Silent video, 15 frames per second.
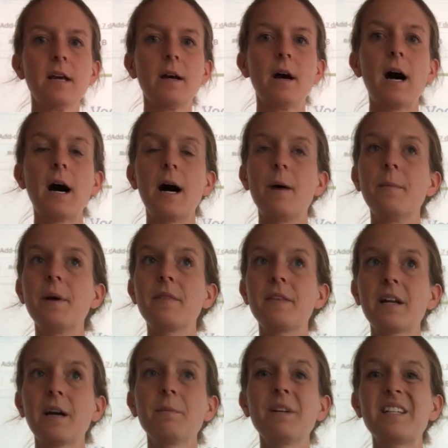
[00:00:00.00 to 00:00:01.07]
And
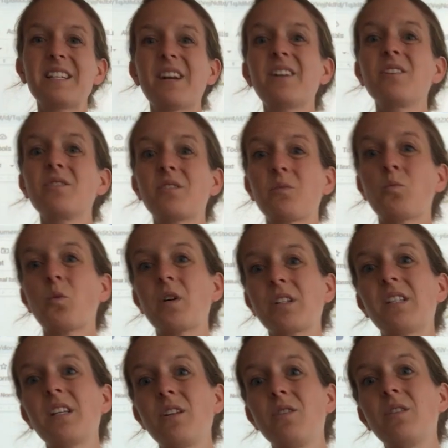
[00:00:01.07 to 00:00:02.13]
then I'm going to tell you some
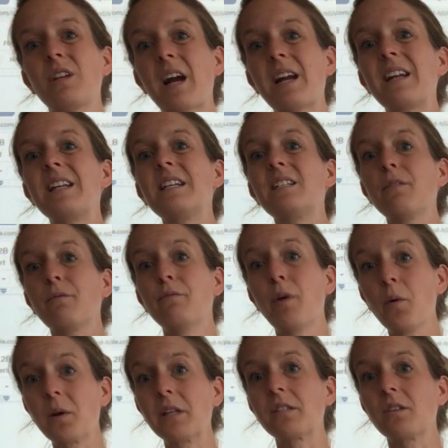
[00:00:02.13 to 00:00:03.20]
words that you kind of need to
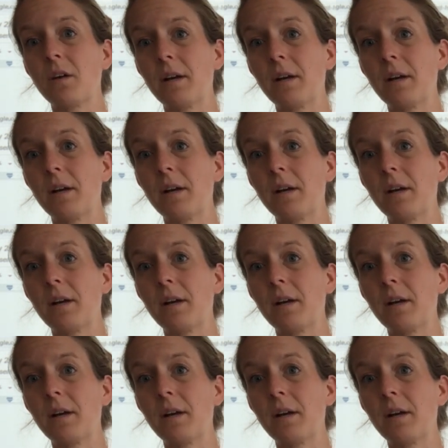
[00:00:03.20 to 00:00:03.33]
focus